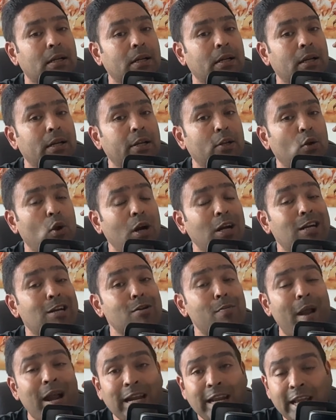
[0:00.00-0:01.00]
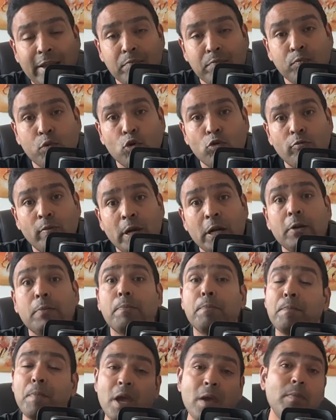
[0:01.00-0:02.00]
a dramatic improvement,
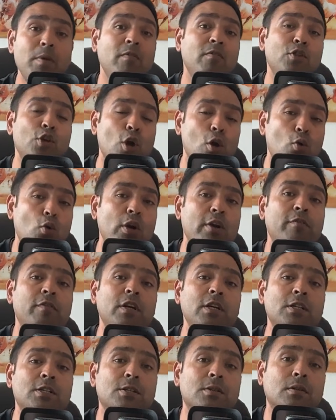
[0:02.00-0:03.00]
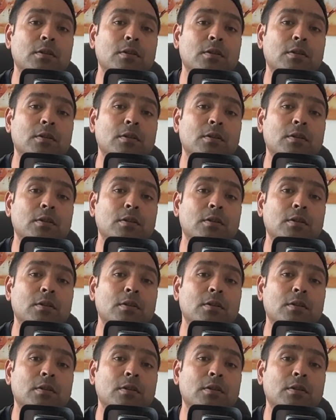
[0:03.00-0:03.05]
maybe with your own efforts.